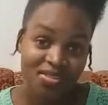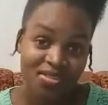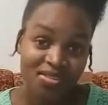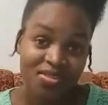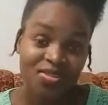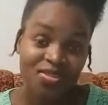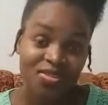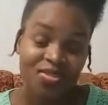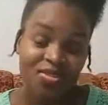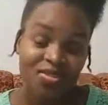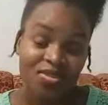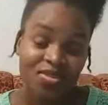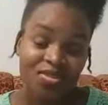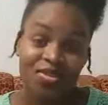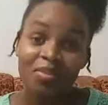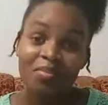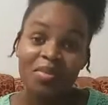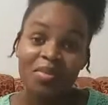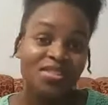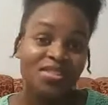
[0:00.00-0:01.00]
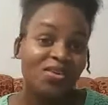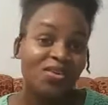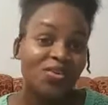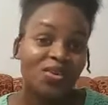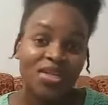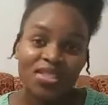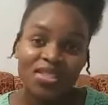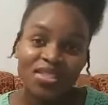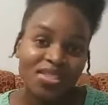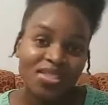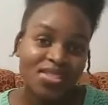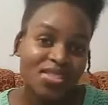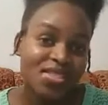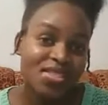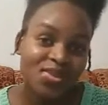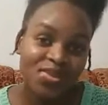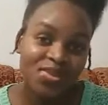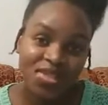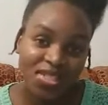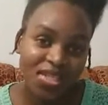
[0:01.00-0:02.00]
So no matter what
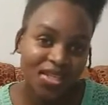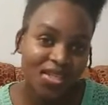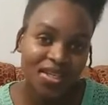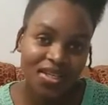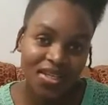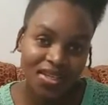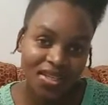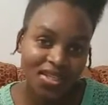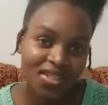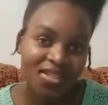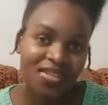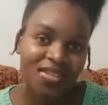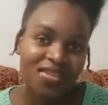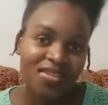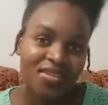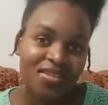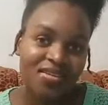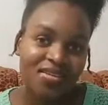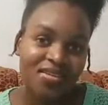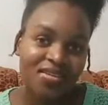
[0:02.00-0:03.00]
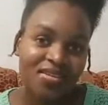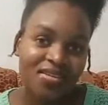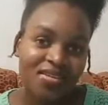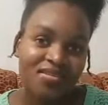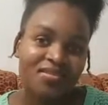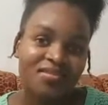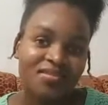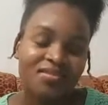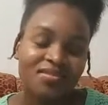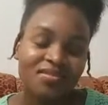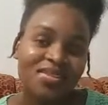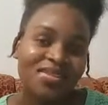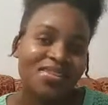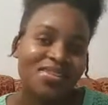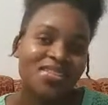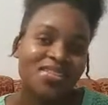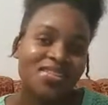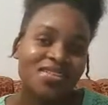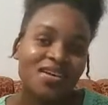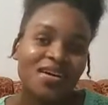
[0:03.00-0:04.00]
situation you're in, it's
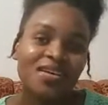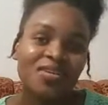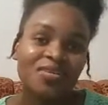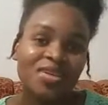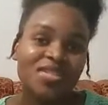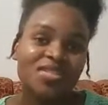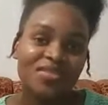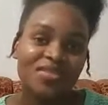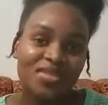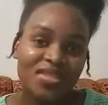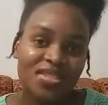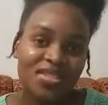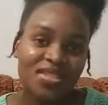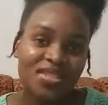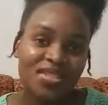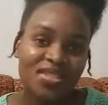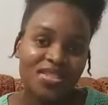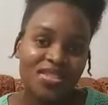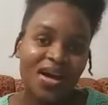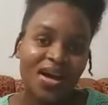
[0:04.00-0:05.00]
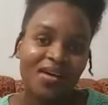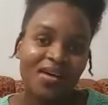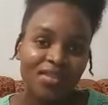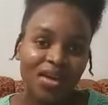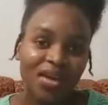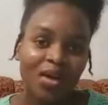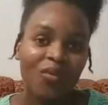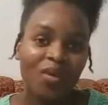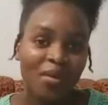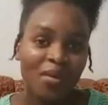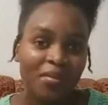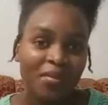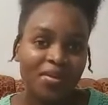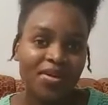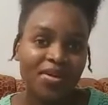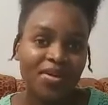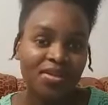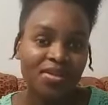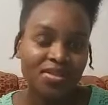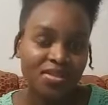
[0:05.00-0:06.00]
always good to have that one
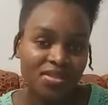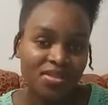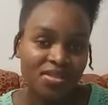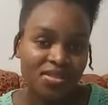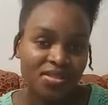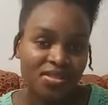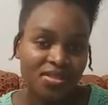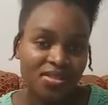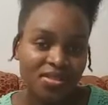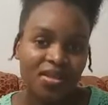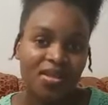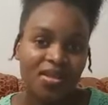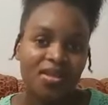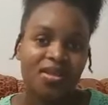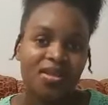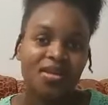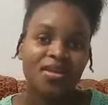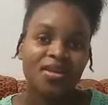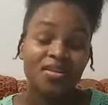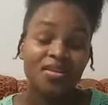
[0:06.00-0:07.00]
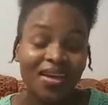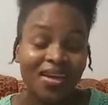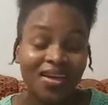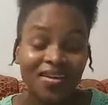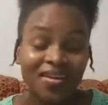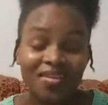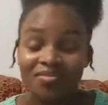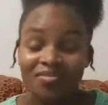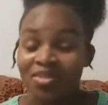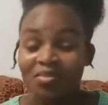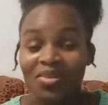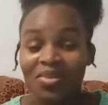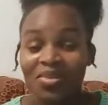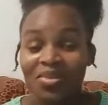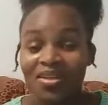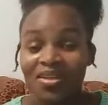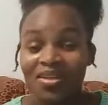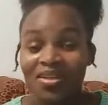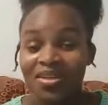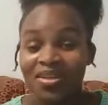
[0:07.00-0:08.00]
person. You can't nobody
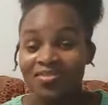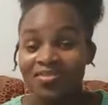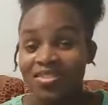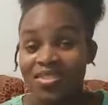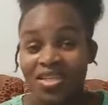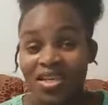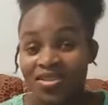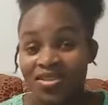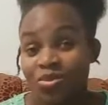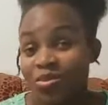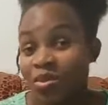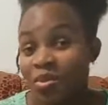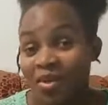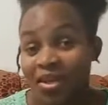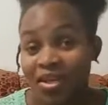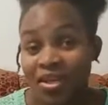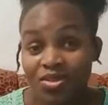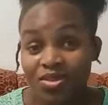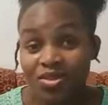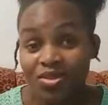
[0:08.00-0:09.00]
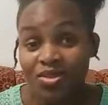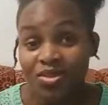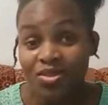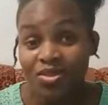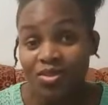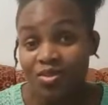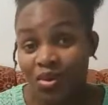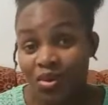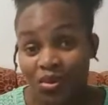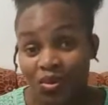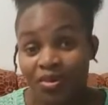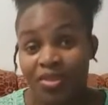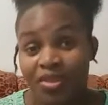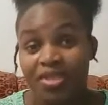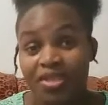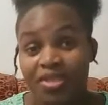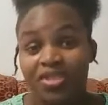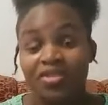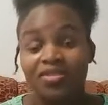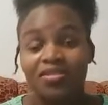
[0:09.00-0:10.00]
feel say a superman or superwoman.
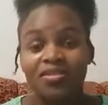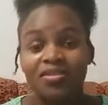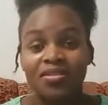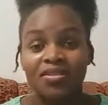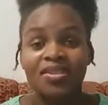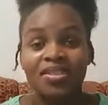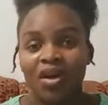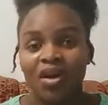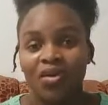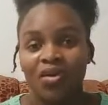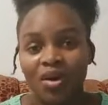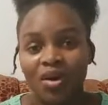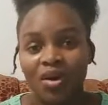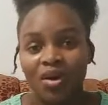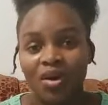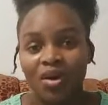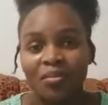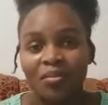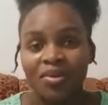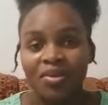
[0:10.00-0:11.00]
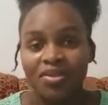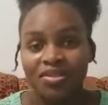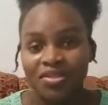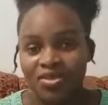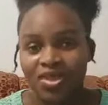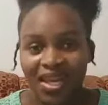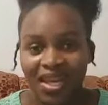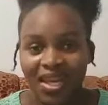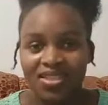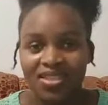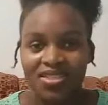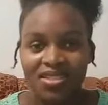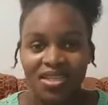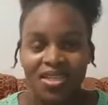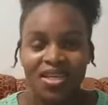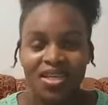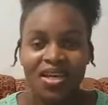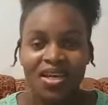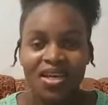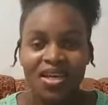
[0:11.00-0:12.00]
You need that one person where you can say,
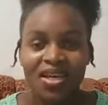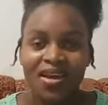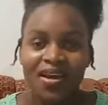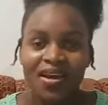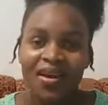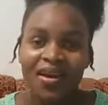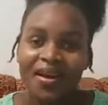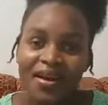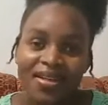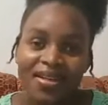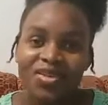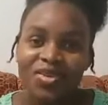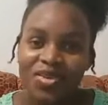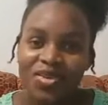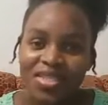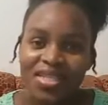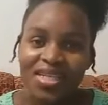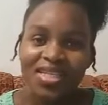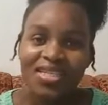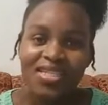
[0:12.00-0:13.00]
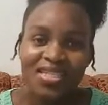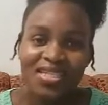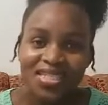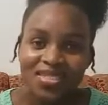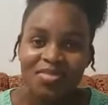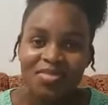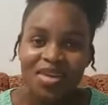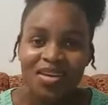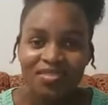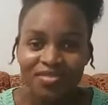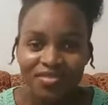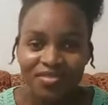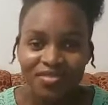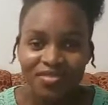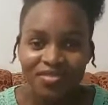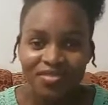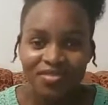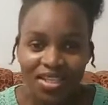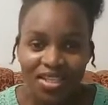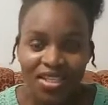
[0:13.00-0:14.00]
all right, say this may I
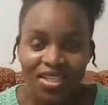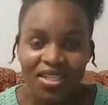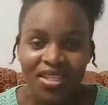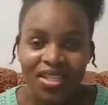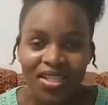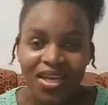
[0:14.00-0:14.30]
feel.